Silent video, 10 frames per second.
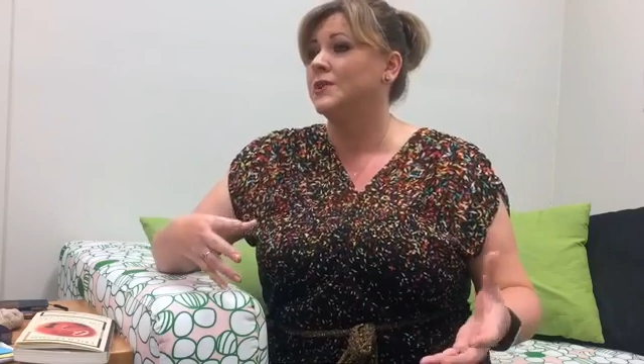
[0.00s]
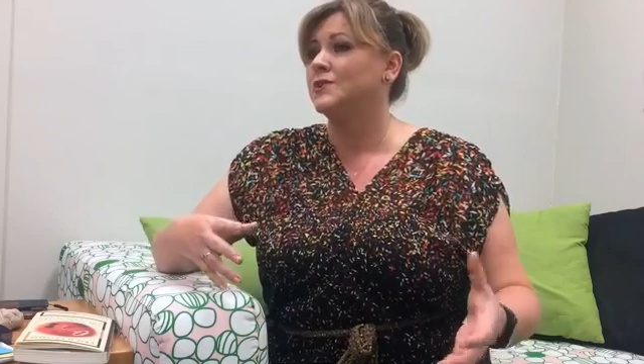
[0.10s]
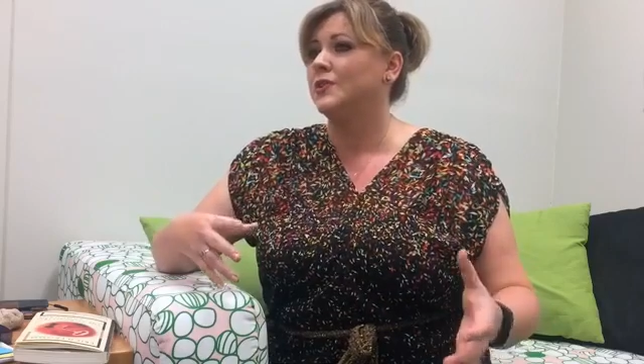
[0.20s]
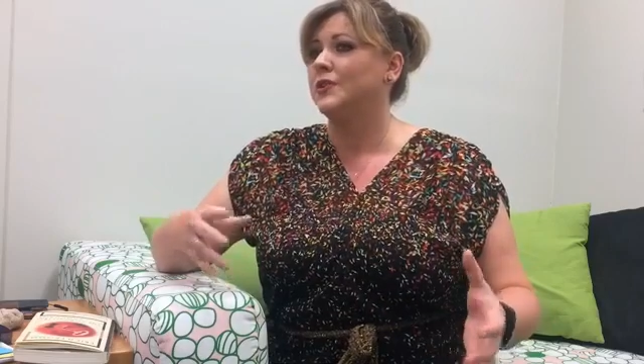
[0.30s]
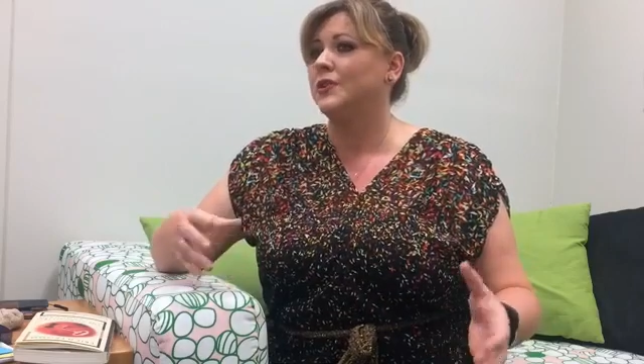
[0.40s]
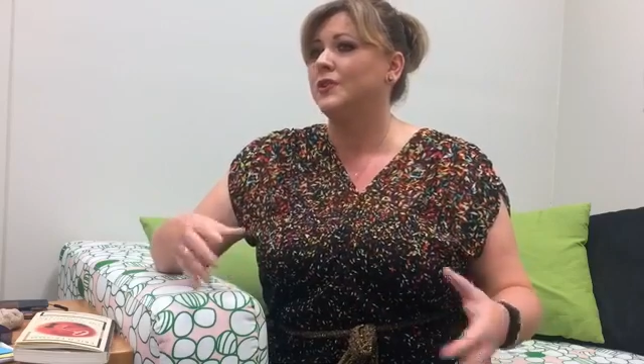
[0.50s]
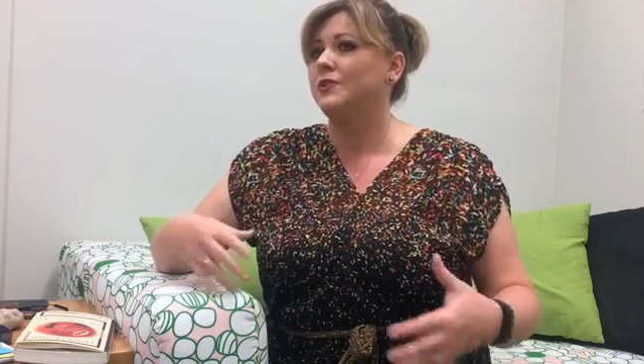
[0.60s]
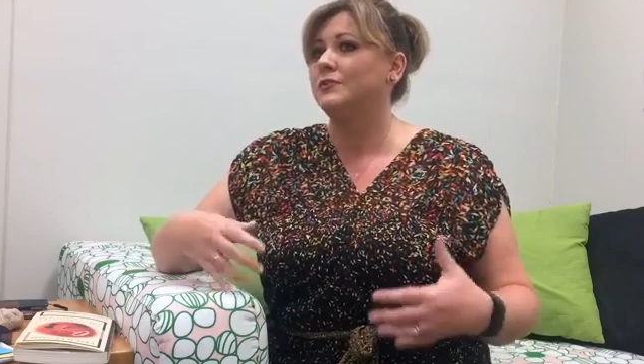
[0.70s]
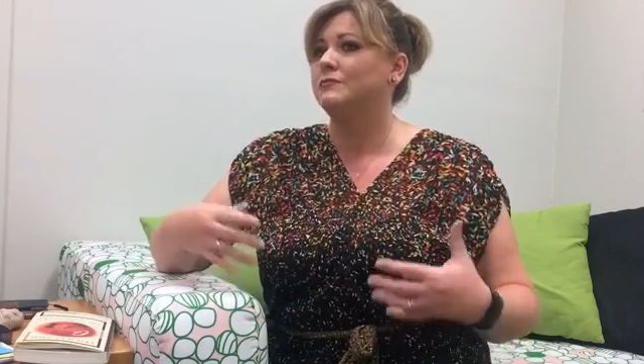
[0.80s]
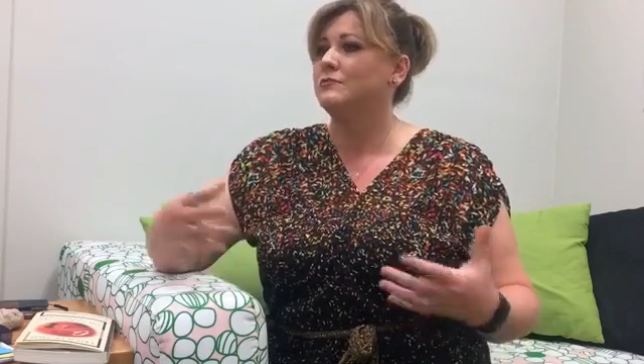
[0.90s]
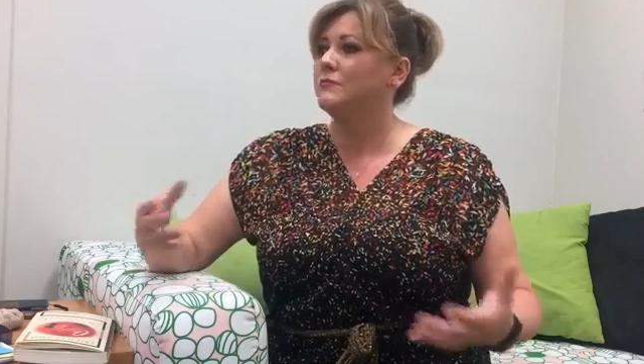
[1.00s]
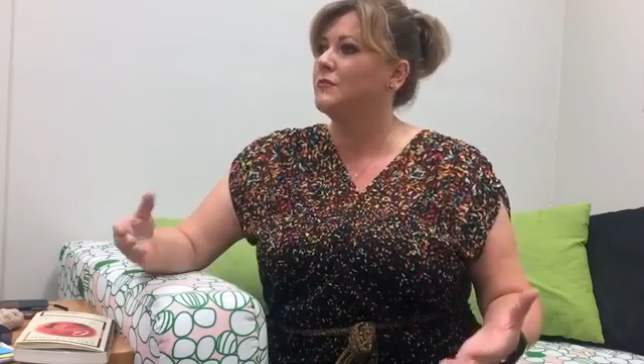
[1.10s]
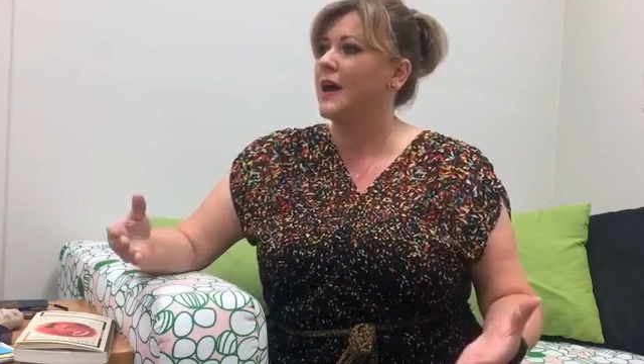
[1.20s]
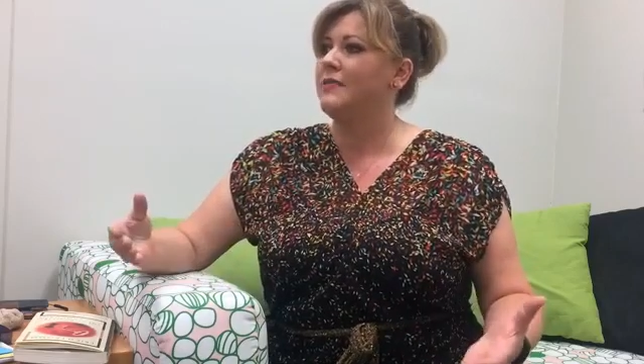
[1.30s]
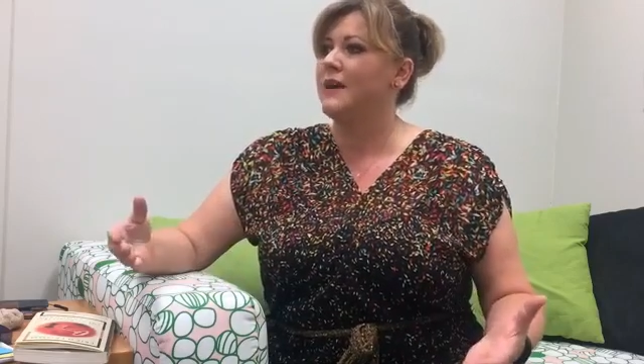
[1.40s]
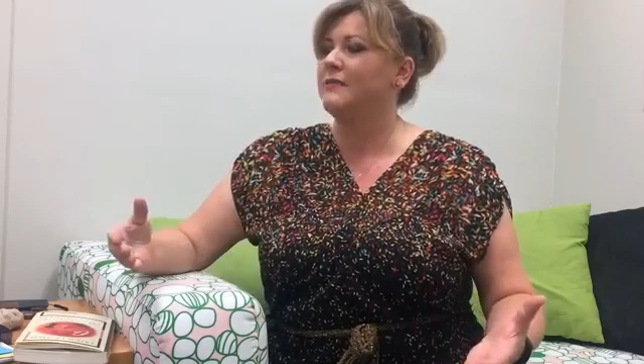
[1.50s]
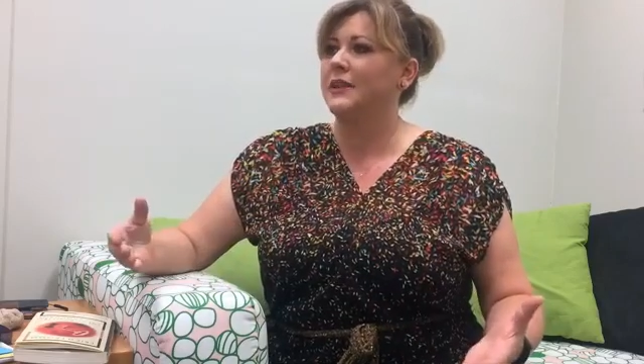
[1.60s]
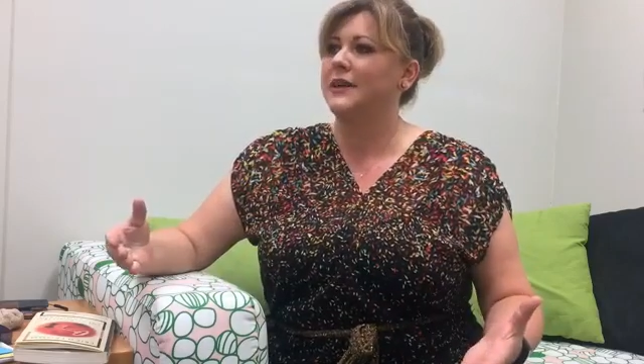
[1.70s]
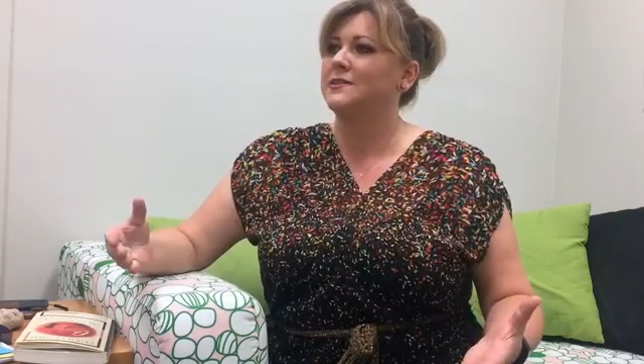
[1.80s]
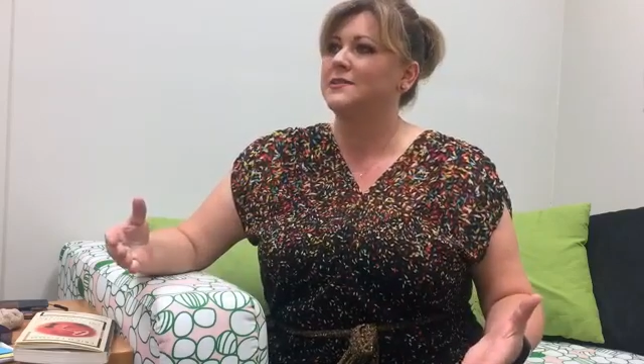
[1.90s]
So how that
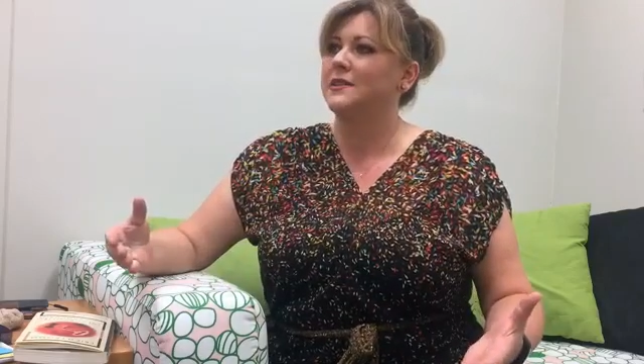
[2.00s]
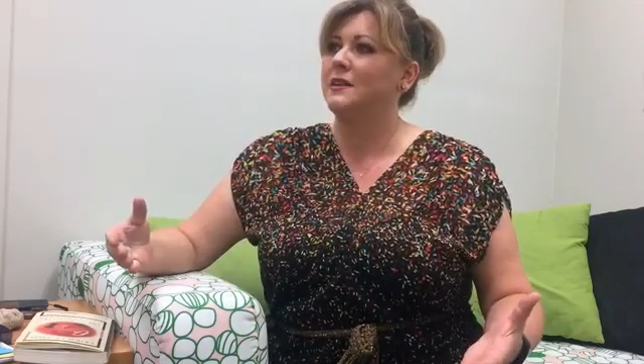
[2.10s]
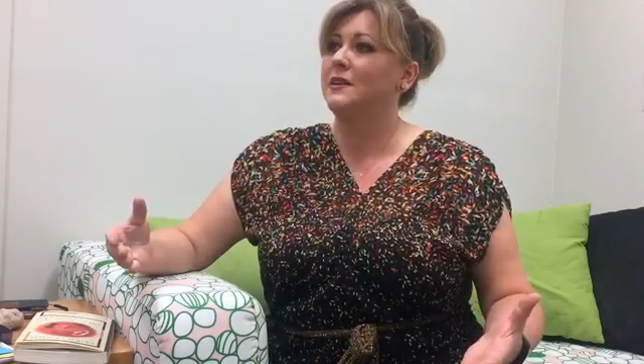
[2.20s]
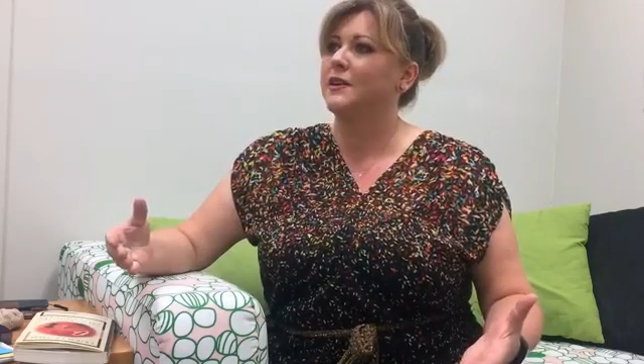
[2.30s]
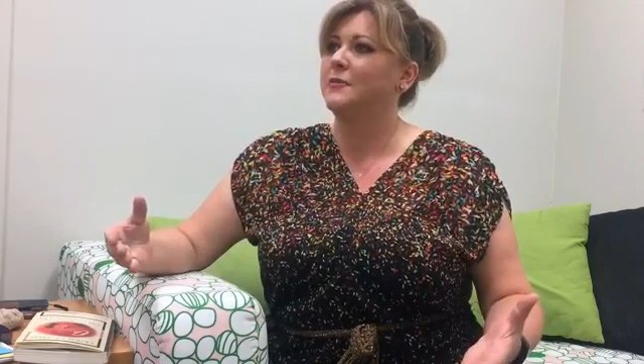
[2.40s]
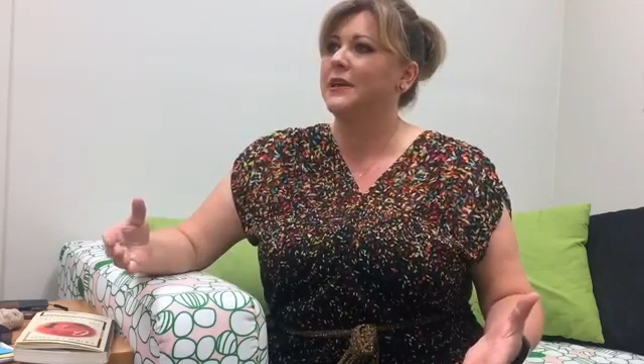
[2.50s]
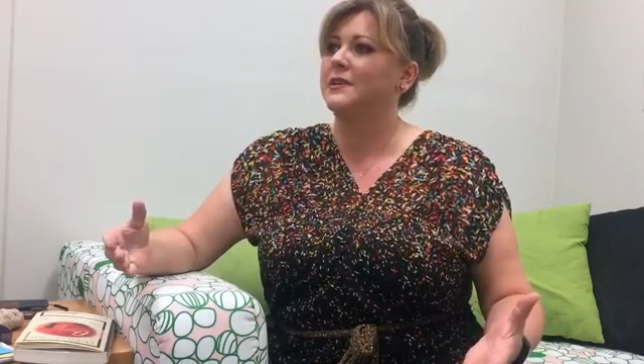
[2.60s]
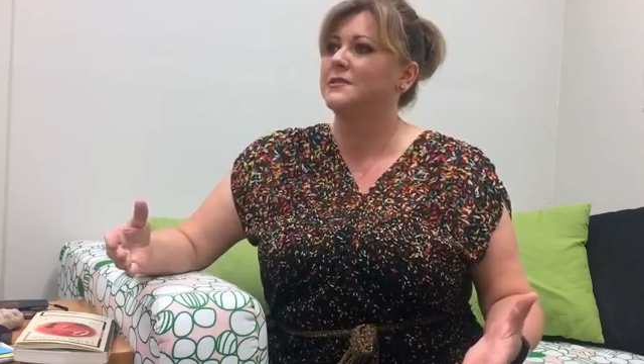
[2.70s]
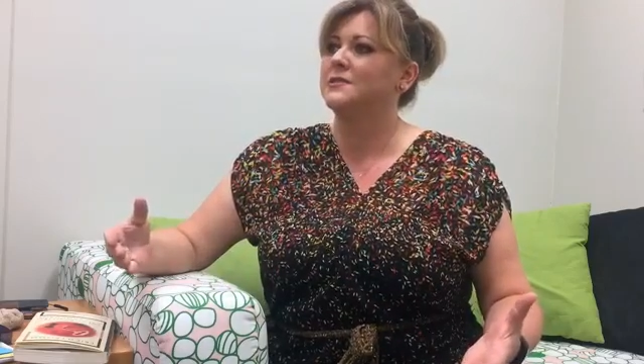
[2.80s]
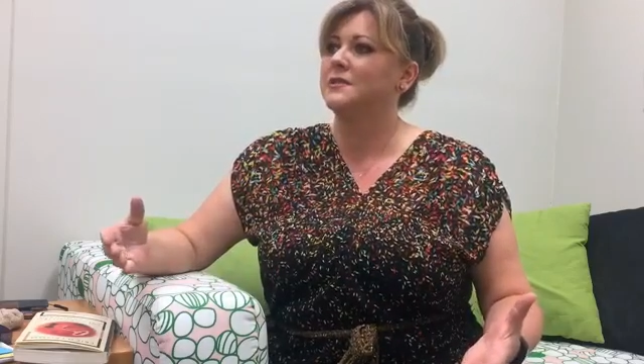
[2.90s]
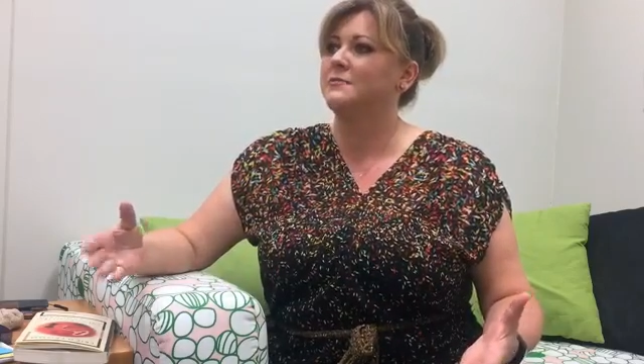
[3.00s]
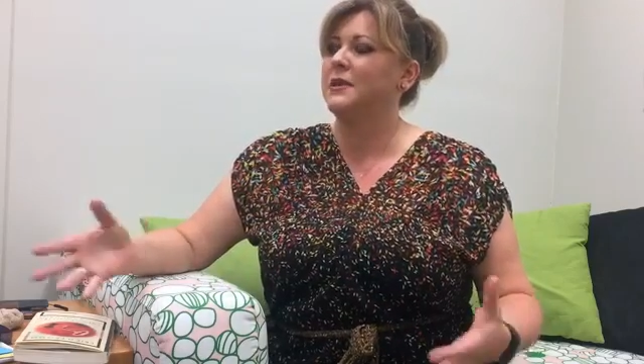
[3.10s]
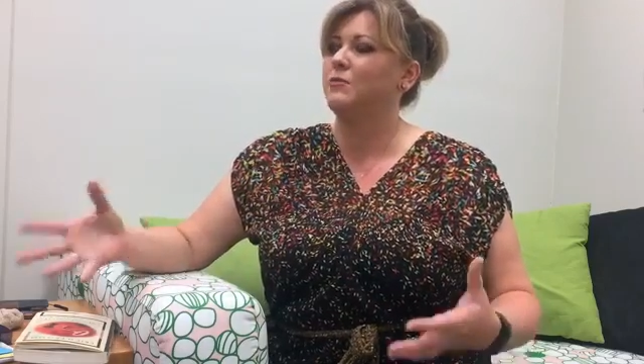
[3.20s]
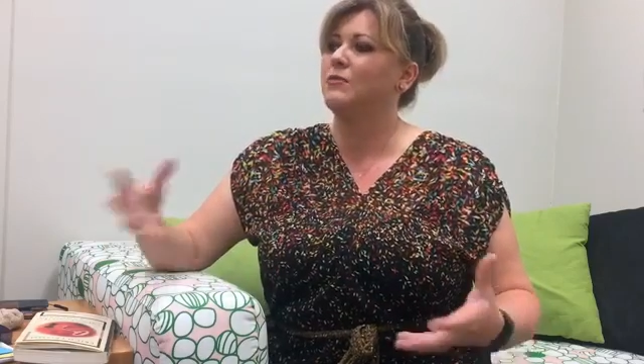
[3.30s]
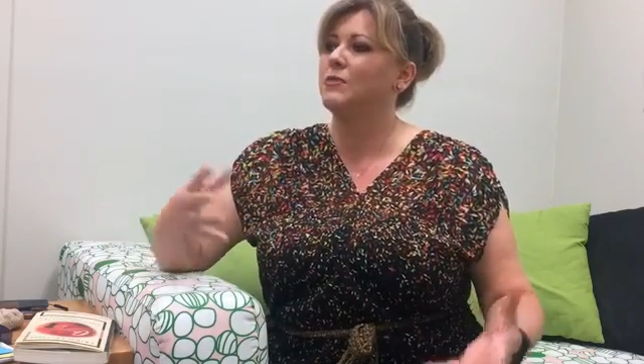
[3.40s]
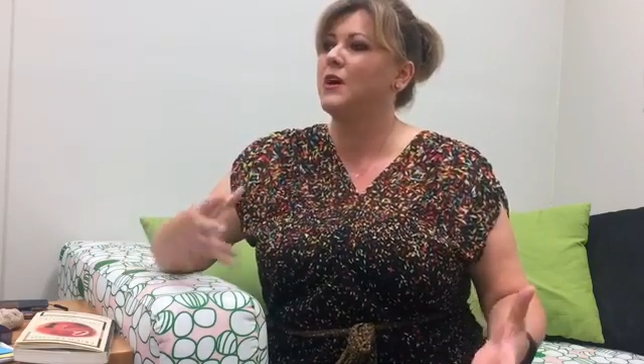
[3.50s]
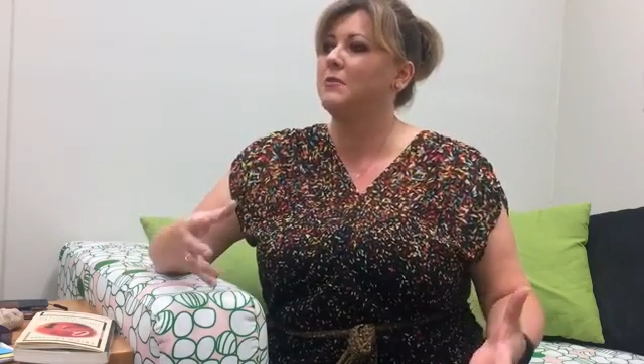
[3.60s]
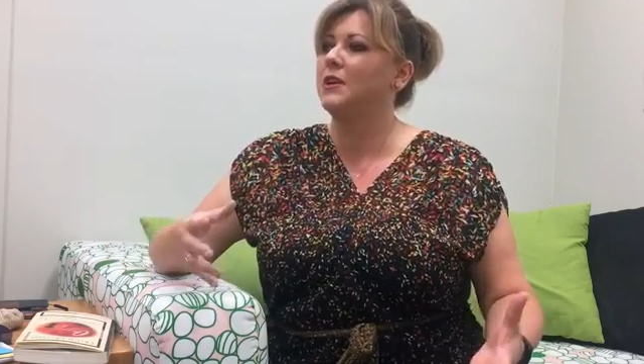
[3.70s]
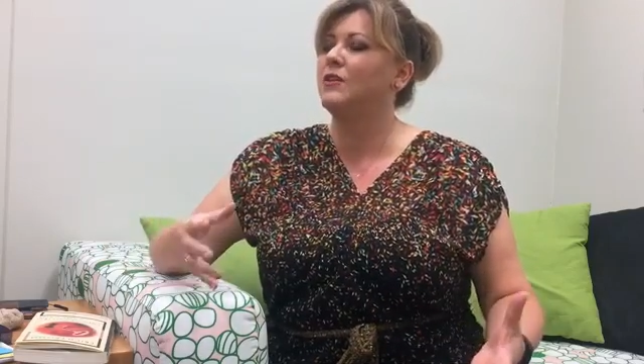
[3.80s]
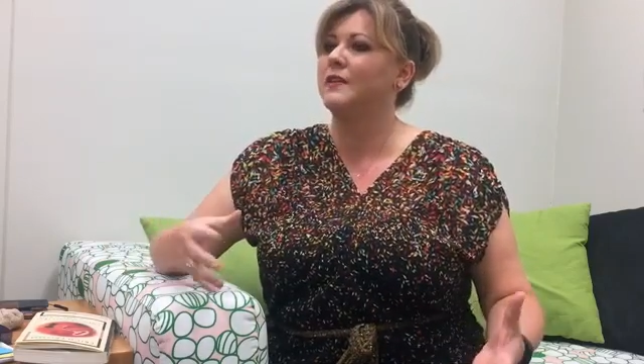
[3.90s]
relates in art therapy is that people come
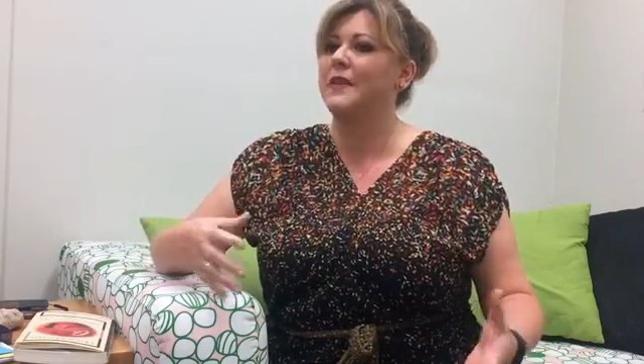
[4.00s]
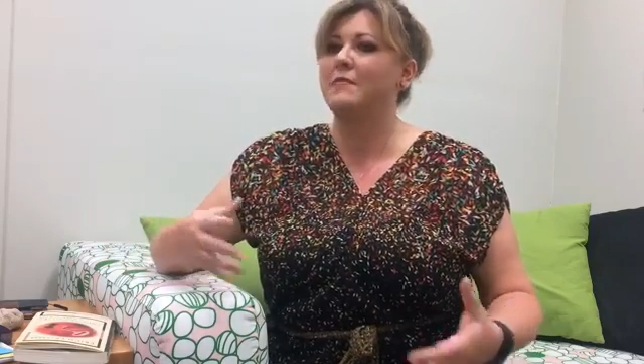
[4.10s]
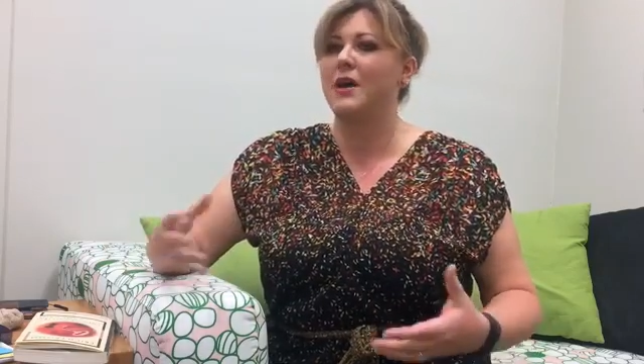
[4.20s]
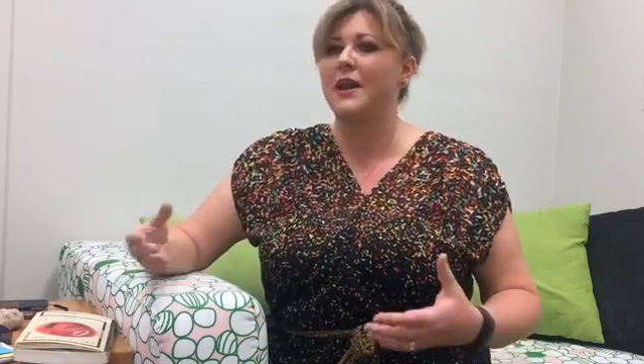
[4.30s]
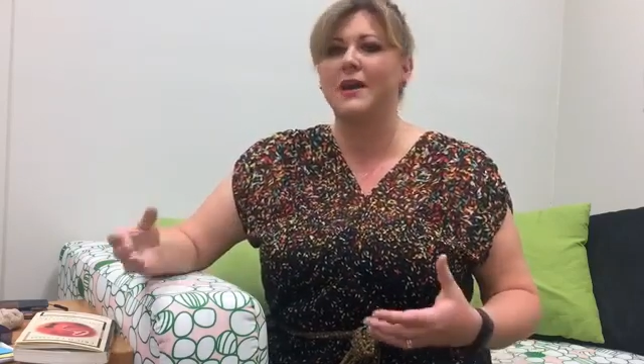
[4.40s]
along and they might